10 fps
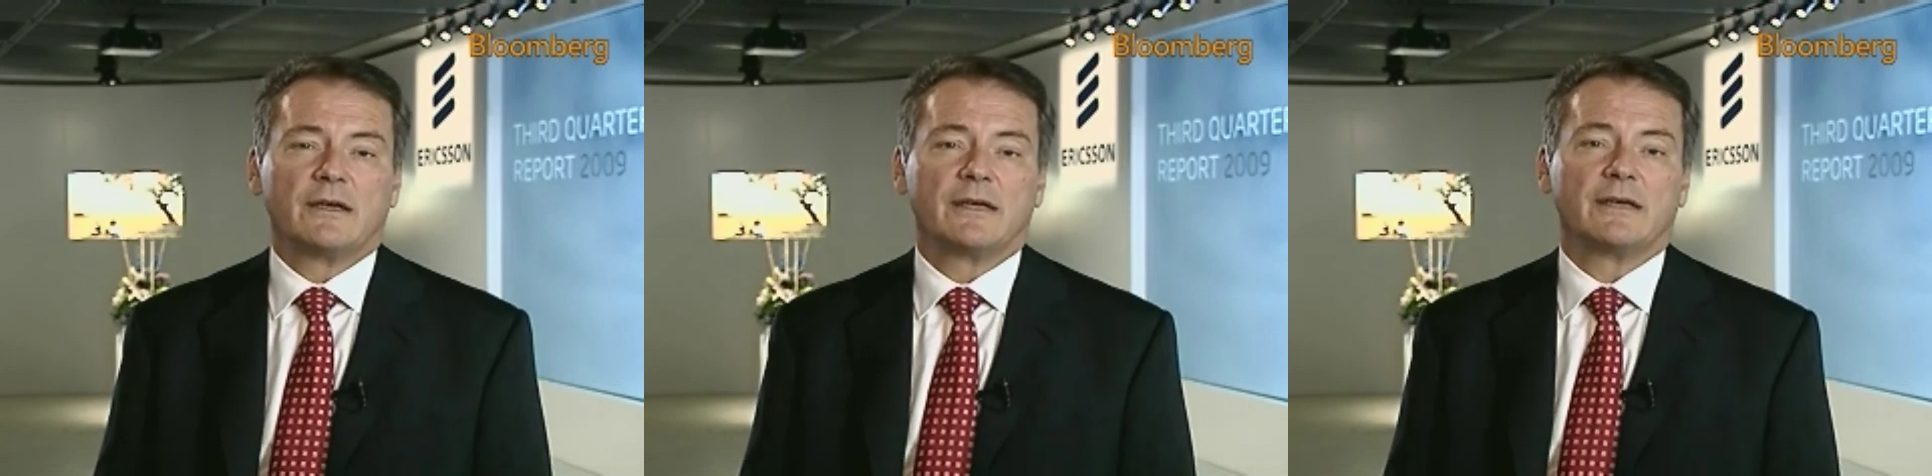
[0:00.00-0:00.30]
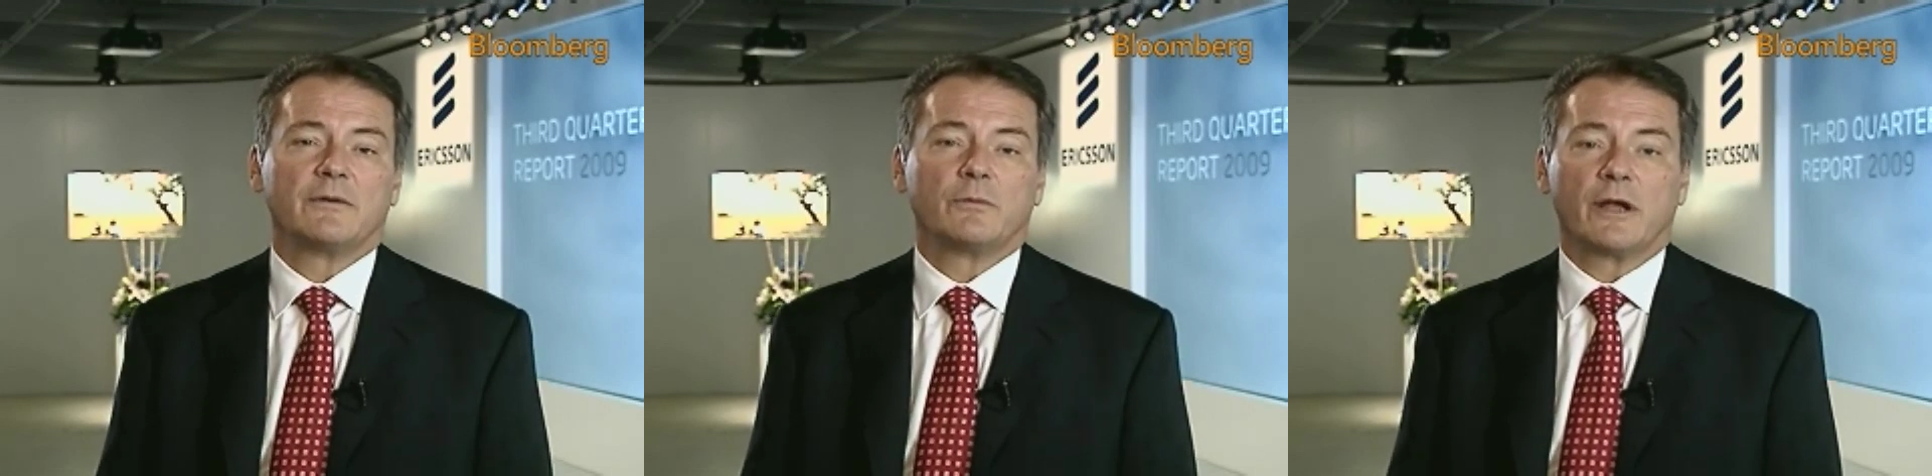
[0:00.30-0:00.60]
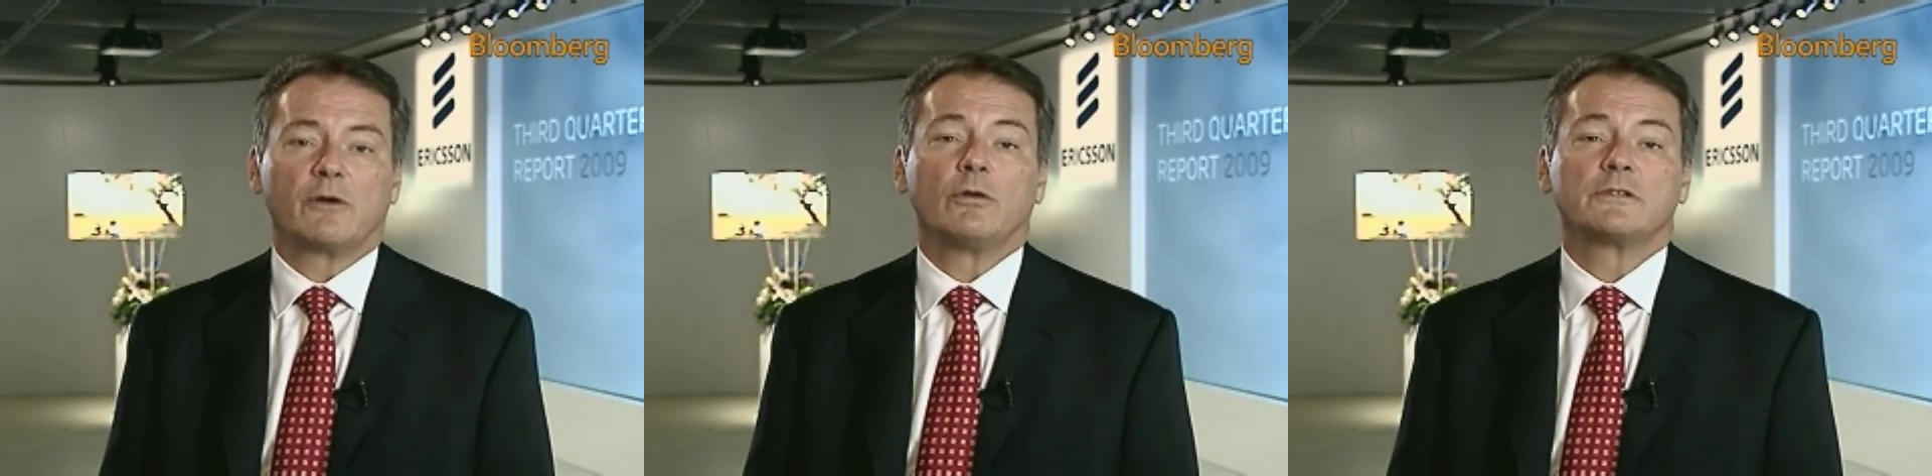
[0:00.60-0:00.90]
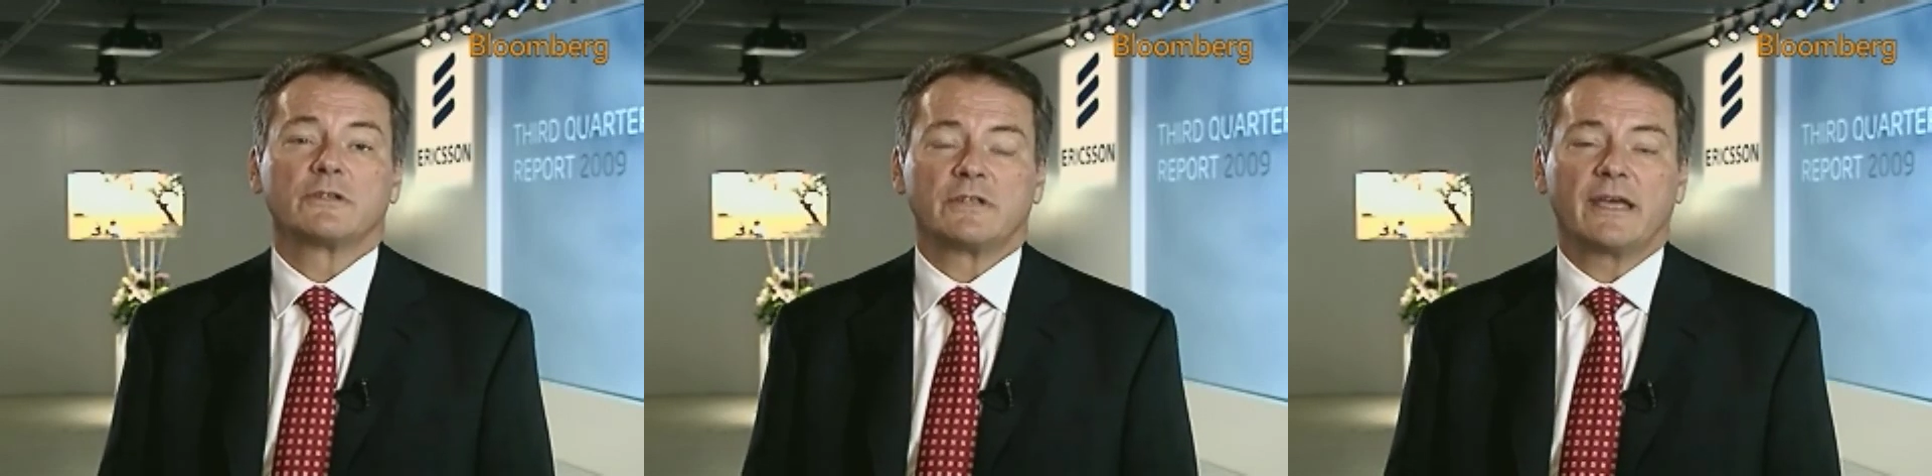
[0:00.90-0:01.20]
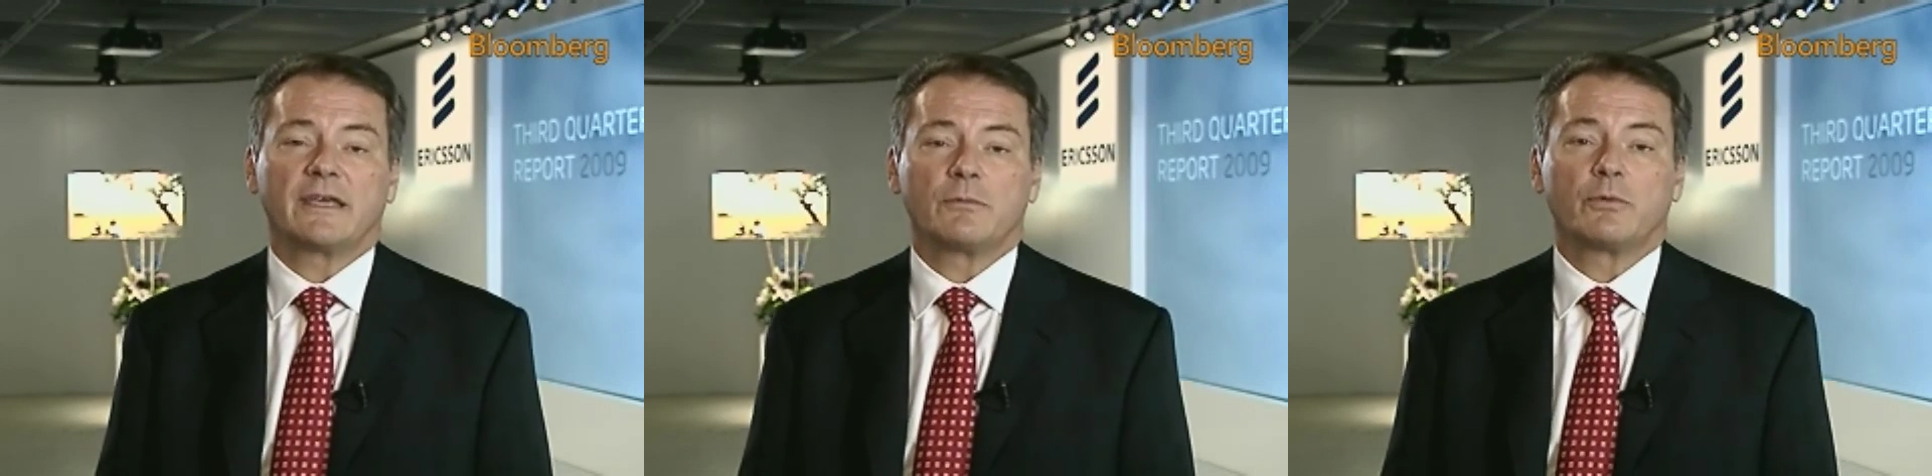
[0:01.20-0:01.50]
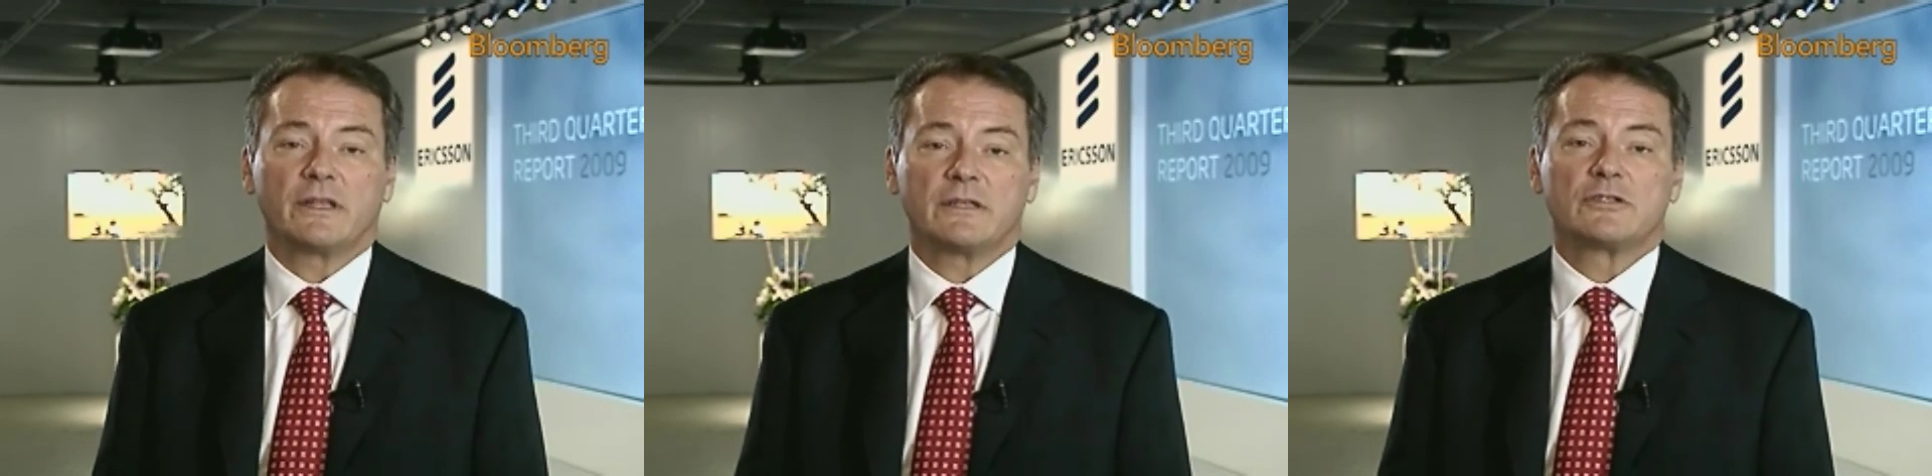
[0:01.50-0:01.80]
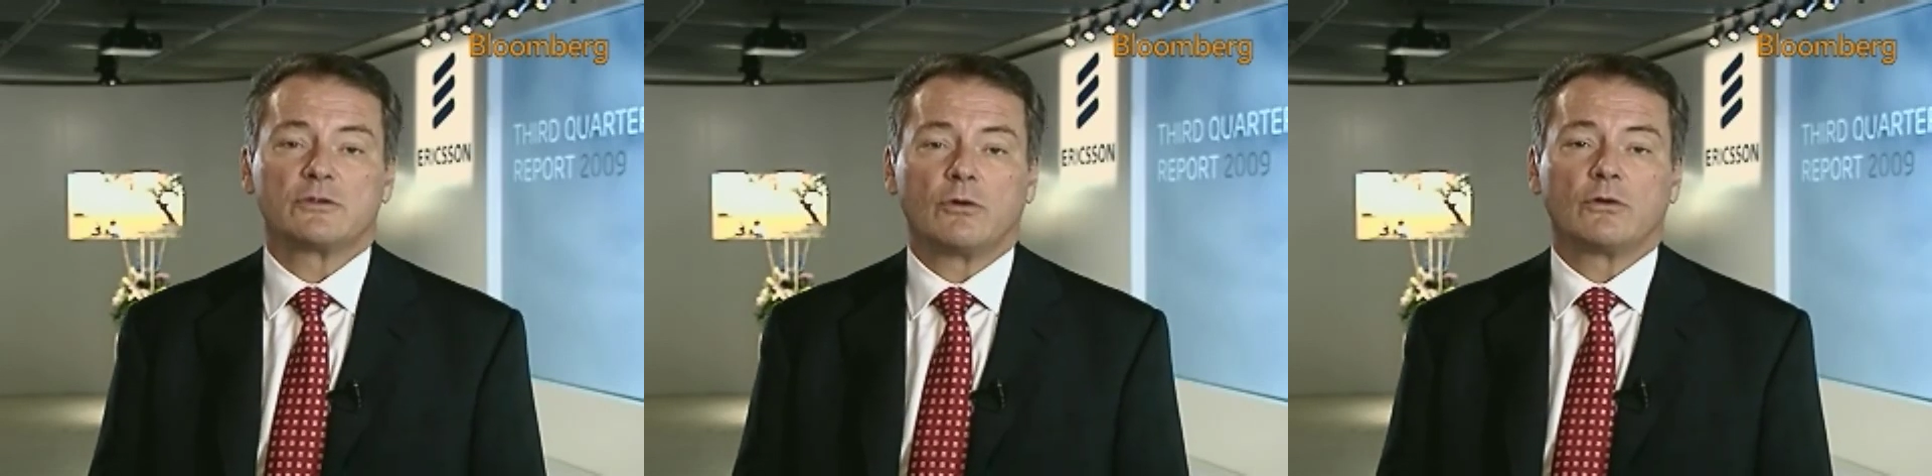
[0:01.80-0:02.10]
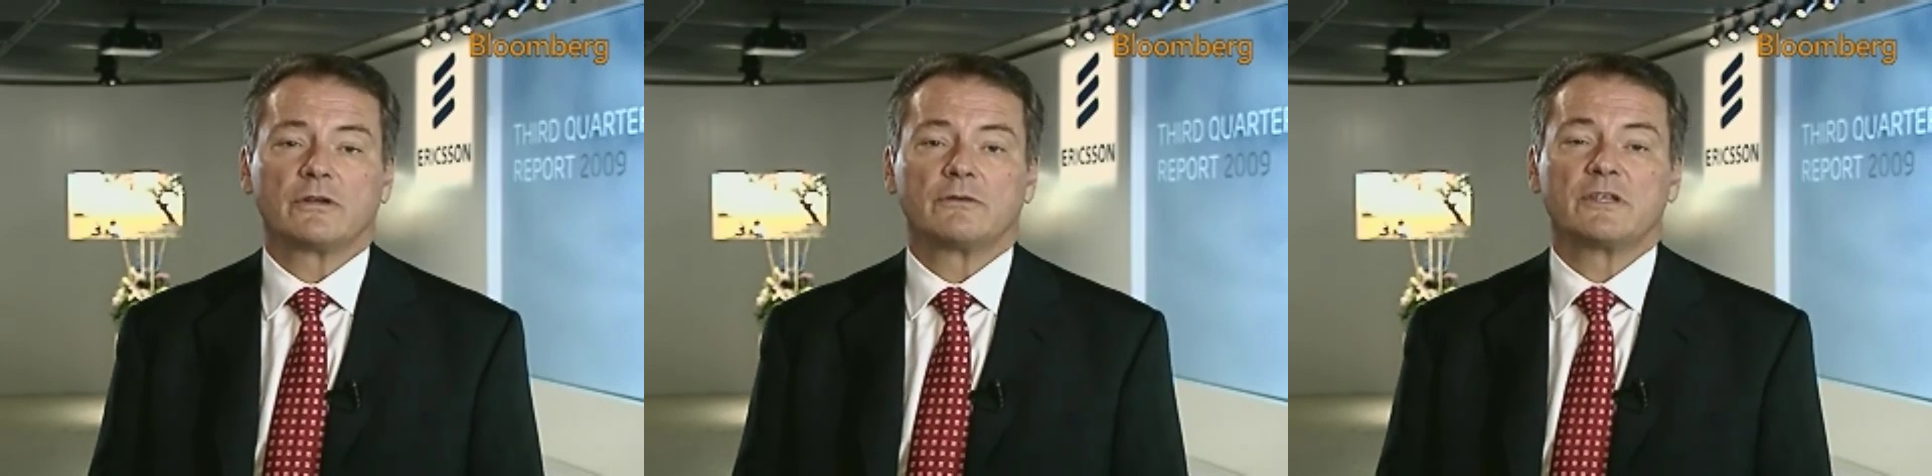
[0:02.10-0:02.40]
Uh, we are also taking pretty strong